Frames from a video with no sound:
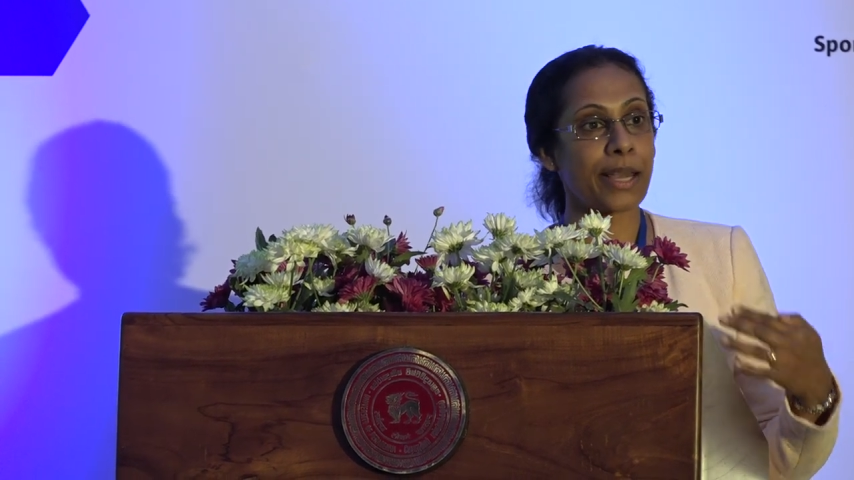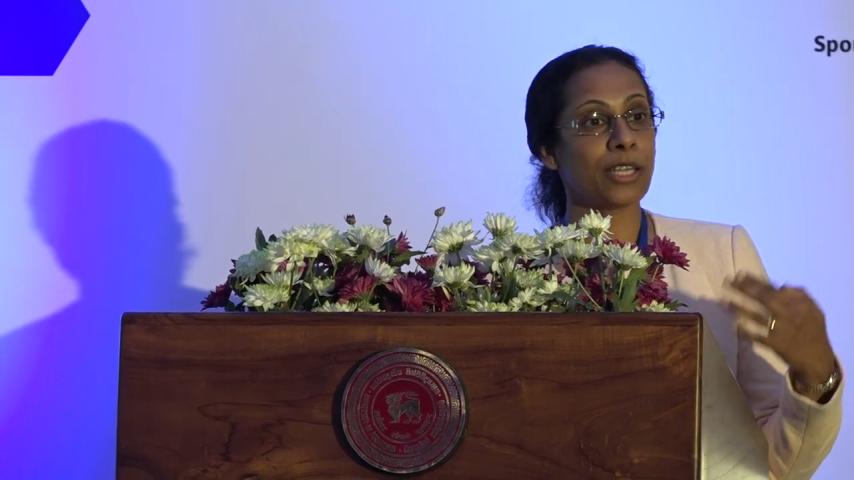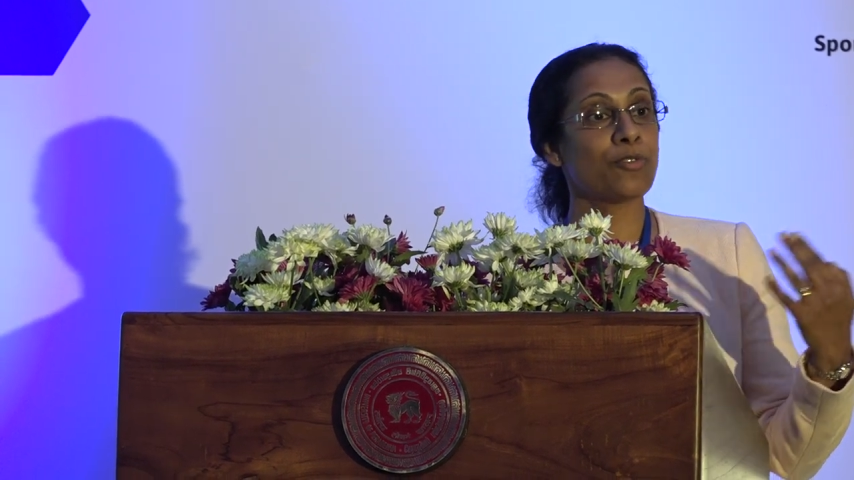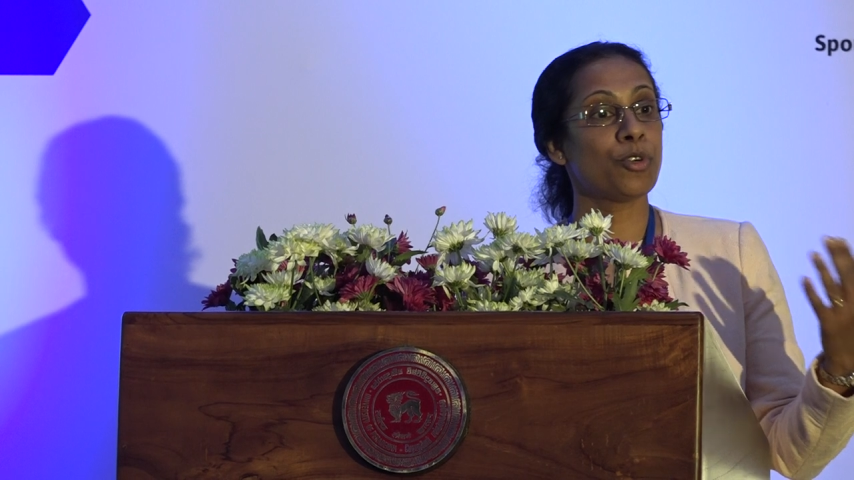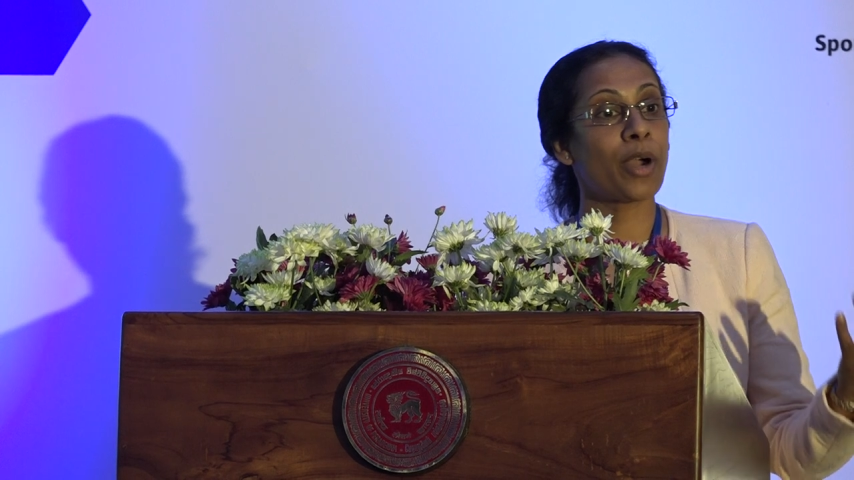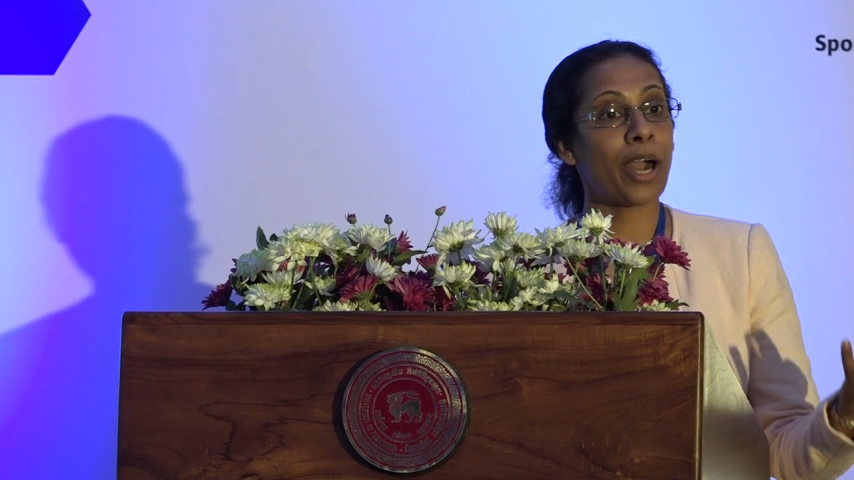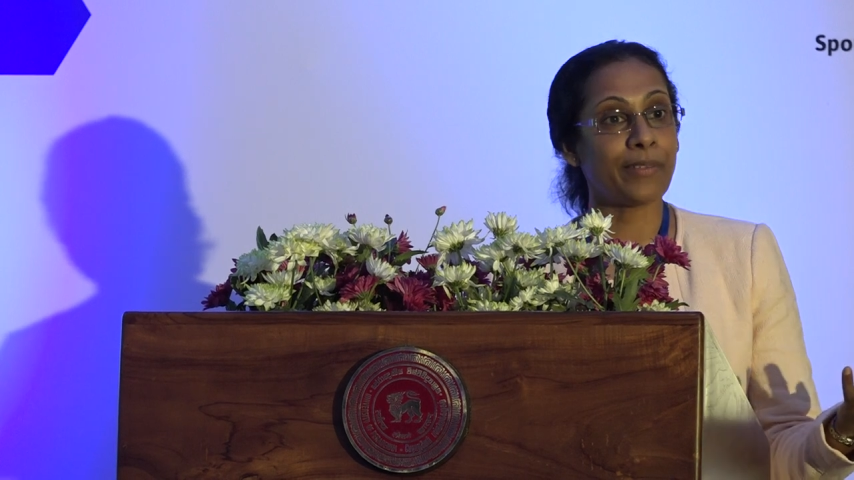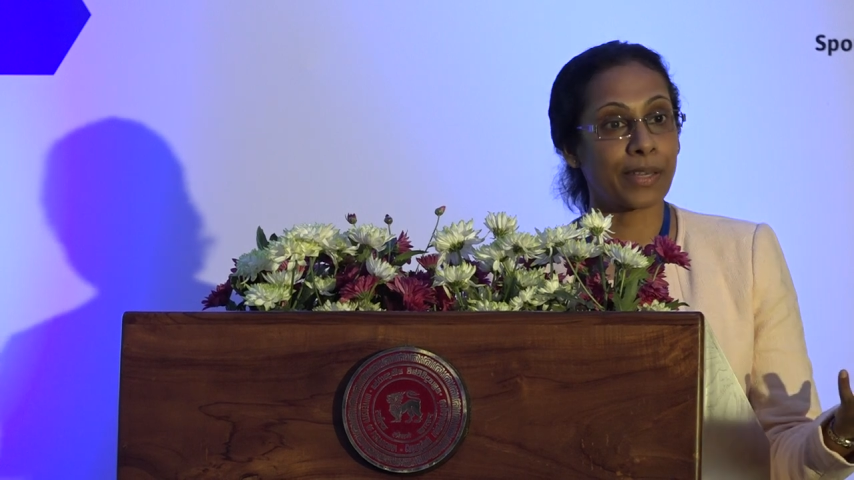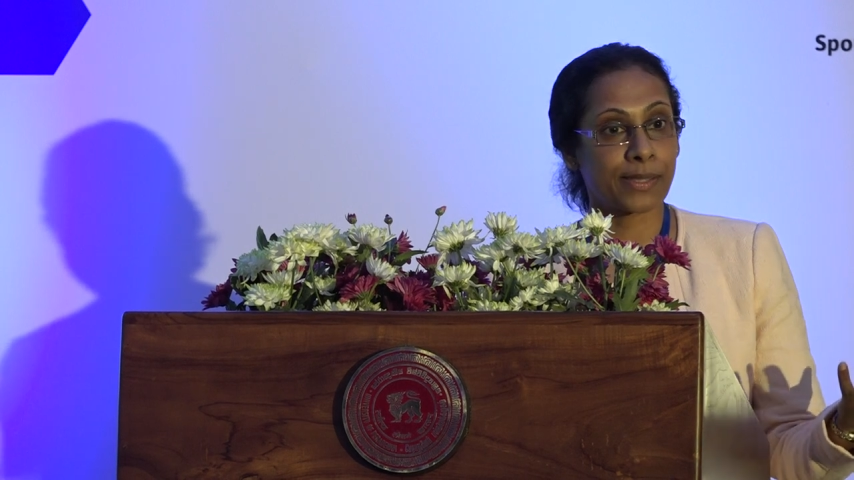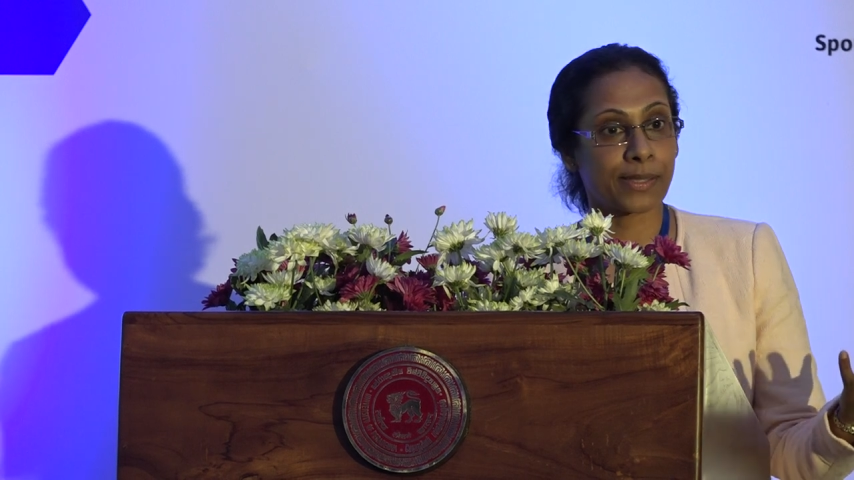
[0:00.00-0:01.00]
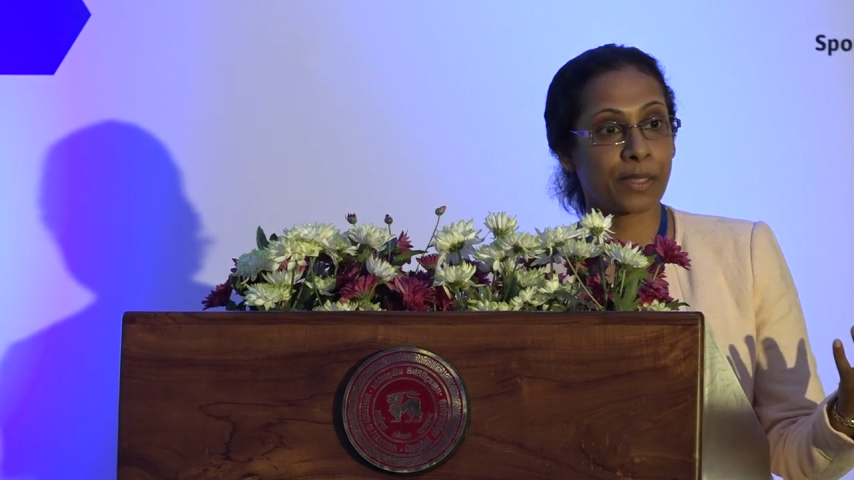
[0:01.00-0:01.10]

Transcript: and if you have excess